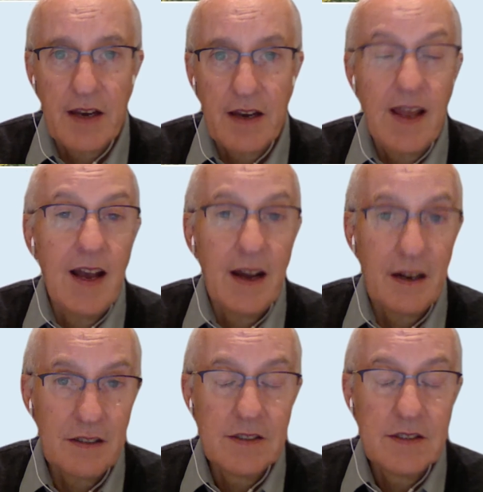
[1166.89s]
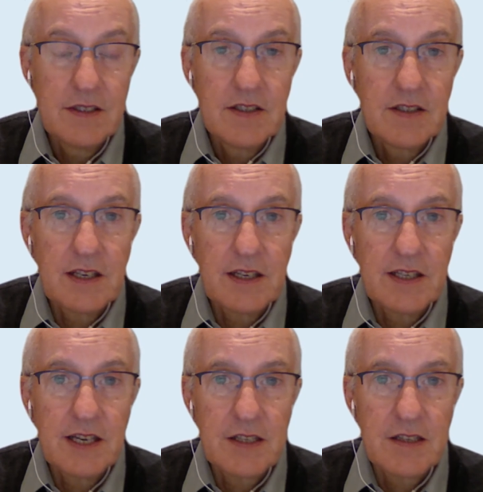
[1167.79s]
Now, seeing
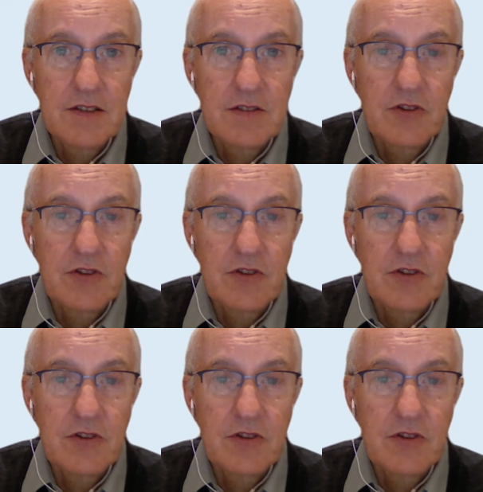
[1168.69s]
Teslas